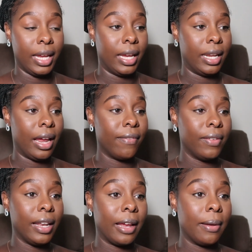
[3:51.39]
And I
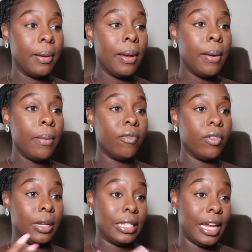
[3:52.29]
feel like
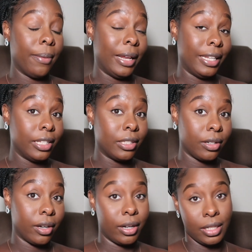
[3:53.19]
from the time I did
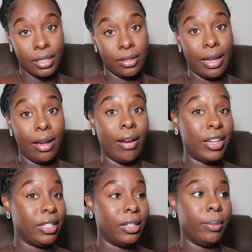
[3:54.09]
start until now, I
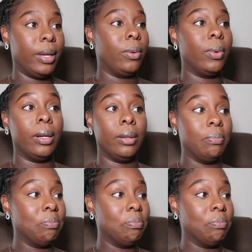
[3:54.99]
should have been one of